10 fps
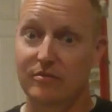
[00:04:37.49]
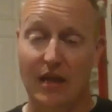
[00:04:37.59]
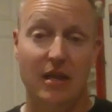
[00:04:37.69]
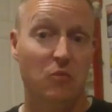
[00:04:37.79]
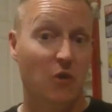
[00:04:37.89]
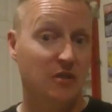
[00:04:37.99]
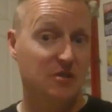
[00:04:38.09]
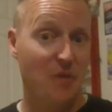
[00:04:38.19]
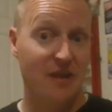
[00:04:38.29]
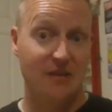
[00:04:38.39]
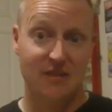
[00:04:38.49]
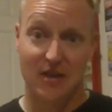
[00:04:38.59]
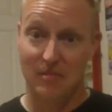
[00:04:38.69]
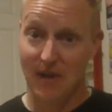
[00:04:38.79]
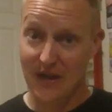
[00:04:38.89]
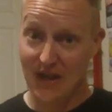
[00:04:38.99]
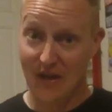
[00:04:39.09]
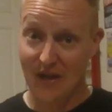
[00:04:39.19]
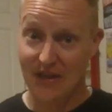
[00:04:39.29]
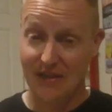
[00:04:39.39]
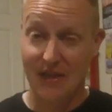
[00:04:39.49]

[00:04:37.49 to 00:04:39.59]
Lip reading: I didn't want to spend a ton of money on it.